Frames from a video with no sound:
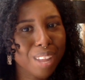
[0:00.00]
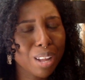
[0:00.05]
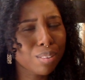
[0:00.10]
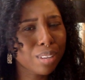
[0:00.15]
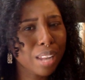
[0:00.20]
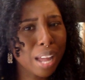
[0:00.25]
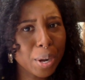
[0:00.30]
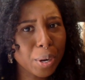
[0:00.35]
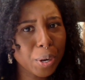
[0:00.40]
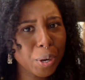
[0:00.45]

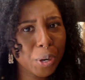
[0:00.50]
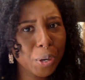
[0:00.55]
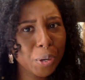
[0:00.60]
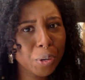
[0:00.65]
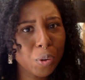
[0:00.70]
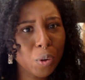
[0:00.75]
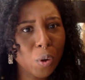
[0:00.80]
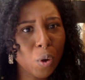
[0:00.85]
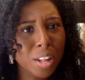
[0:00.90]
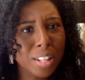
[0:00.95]
letter
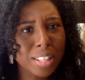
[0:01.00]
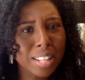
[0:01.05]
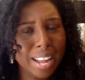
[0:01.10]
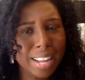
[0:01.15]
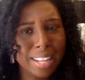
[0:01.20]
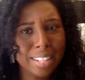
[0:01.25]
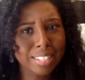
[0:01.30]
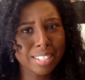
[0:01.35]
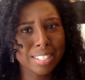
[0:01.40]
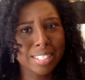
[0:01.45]
on
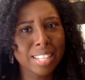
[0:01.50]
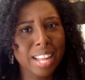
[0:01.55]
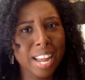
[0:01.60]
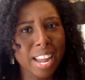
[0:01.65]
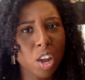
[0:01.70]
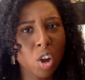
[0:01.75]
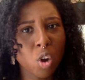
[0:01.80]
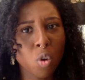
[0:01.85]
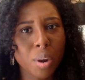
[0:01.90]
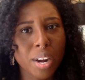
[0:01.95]
like the
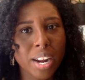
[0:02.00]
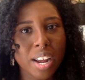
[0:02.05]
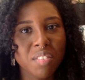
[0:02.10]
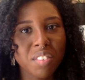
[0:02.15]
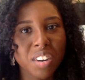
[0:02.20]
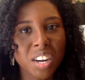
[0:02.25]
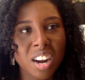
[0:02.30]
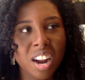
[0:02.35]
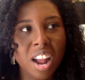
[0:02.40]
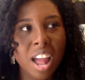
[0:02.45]
site or
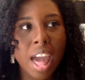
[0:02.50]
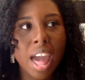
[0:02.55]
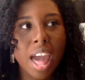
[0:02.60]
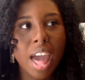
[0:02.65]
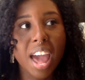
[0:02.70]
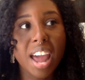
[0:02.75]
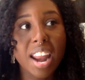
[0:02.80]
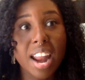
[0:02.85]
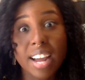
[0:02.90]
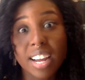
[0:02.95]
whatever.
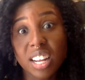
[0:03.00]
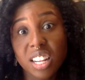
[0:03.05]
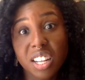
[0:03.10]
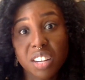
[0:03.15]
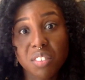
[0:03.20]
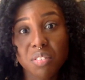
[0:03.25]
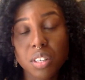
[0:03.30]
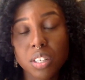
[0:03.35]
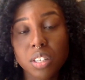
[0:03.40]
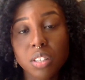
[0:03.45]
And I click
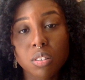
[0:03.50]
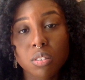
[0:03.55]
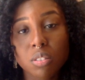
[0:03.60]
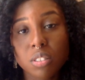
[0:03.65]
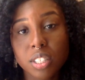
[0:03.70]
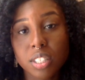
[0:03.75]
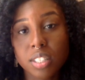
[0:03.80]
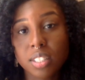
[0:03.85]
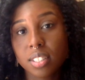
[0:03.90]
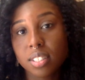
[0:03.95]
renew
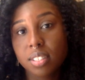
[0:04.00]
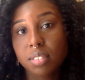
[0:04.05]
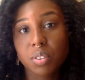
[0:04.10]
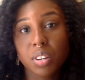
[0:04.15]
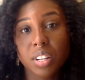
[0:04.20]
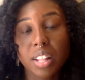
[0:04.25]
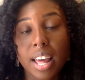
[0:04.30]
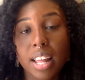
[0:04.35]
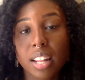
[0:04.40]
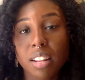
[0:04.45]
just
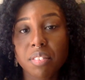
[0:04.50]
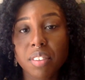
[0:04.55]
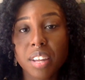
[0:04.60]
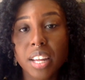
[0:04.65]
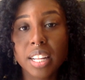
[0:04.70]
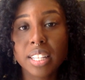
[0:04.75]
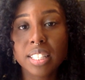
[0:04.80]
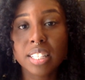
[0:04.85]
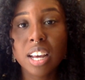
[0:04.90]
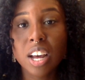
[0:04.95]
for the hell of
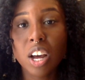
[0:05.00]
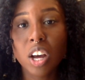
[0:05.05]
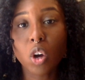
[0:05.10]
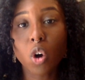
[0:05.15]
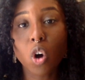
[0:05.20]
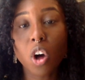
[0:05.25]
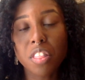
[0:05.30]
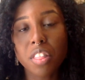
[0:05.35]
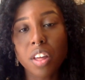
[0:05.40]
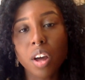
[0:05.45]
it.
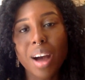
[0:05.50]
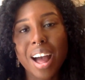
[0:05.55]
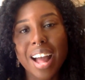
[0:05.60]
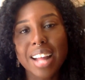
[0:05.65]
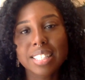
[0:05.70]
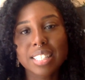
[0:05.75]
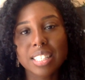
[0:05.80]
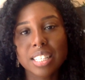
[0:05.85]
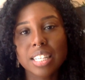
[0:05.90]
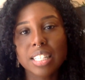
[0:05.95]
Although I
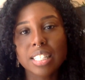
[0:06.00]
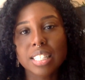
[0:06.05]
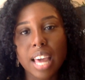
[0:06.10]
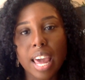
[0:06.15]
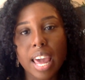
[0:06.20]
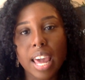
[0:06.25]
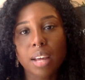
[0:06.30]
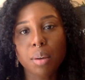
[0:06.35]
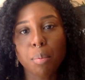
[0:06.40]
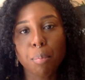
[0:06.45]
did
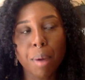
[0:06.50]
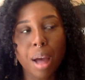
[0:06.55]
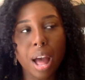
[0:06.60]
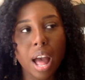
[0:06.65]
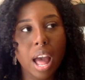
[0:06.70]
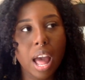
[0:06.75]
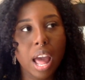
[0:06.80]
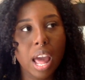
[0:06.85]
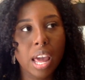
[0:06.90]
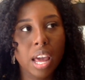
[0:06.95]
take
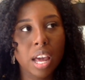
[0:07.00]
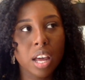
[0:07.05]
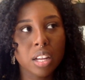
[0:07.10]
my,